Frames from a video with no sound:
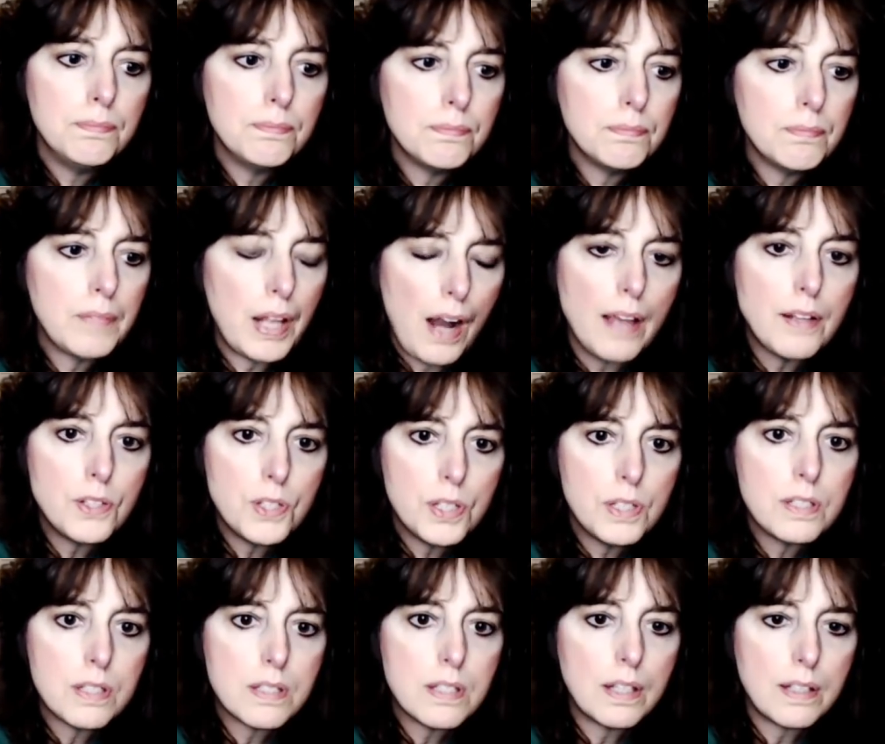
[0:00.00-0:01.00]
I should
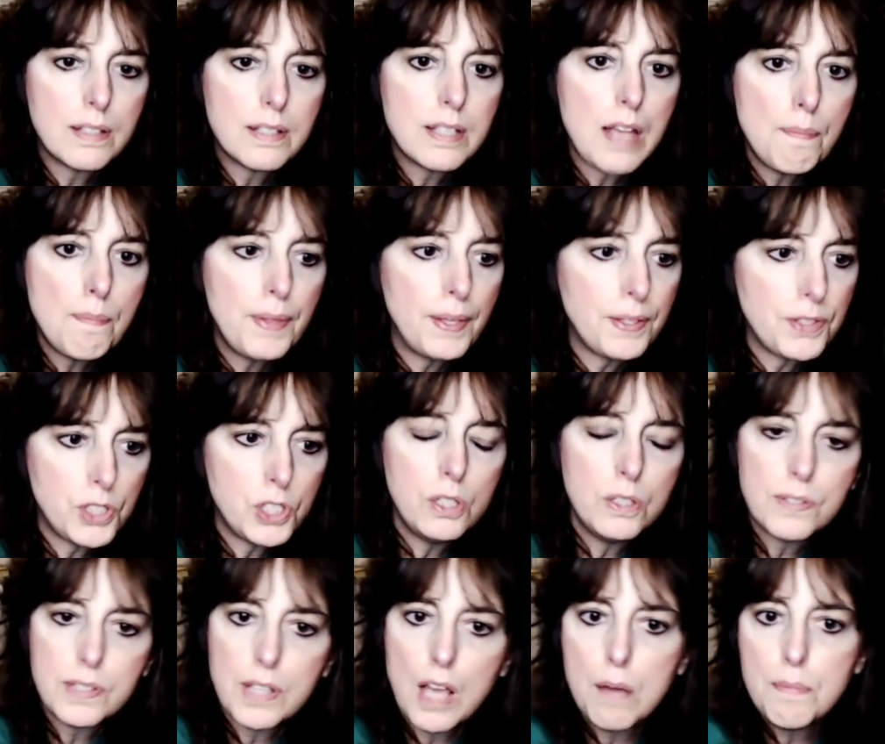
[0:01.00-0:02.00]
just accept that
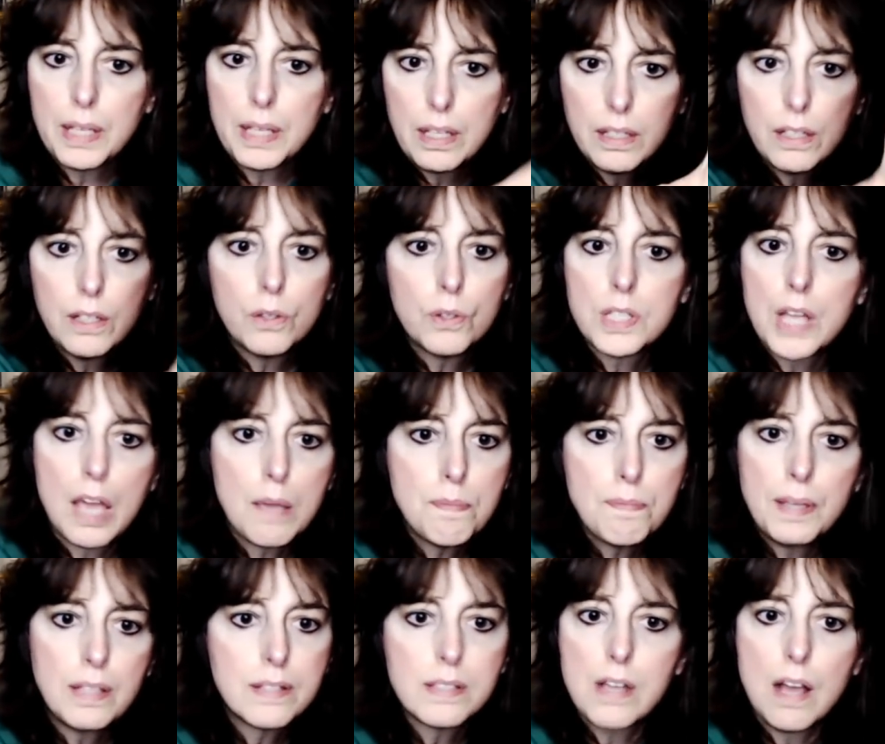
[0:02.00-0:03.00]
she's coming in here
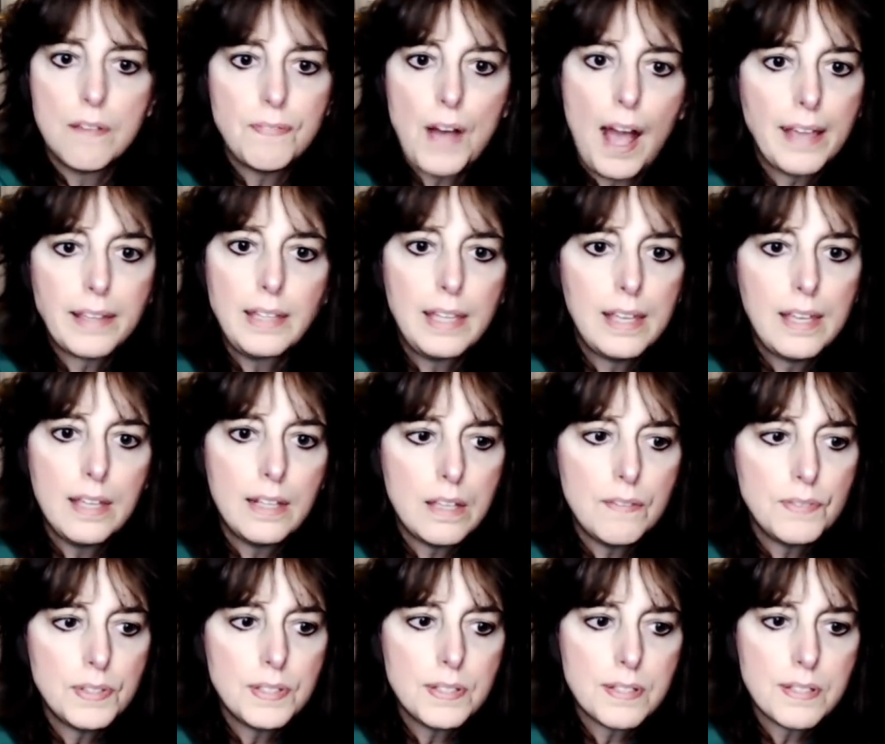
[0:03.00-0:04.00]
typing stuff I can't
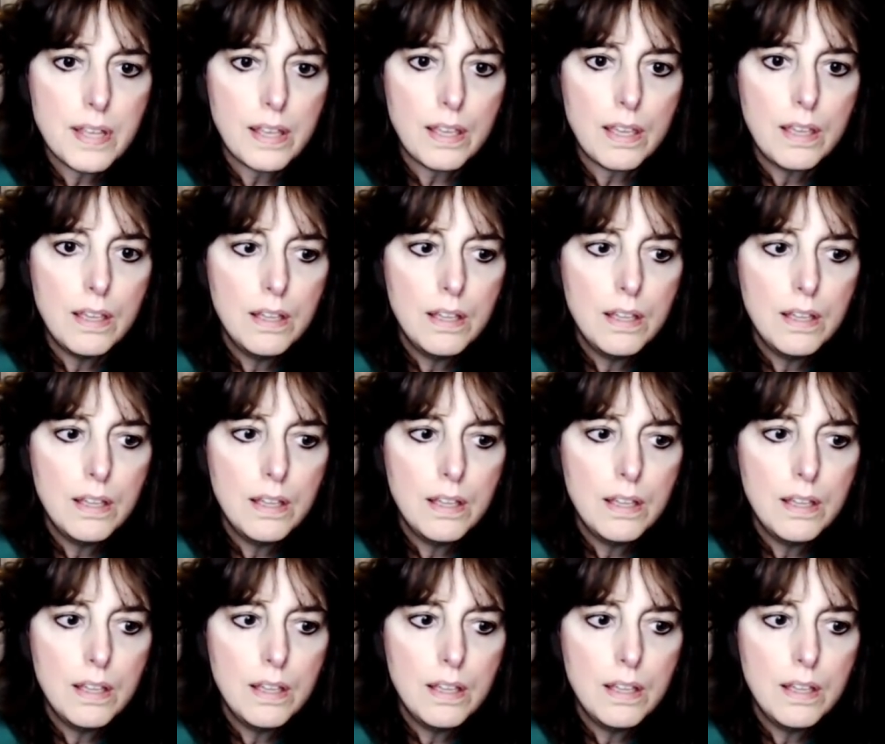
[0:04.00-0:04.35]
even see.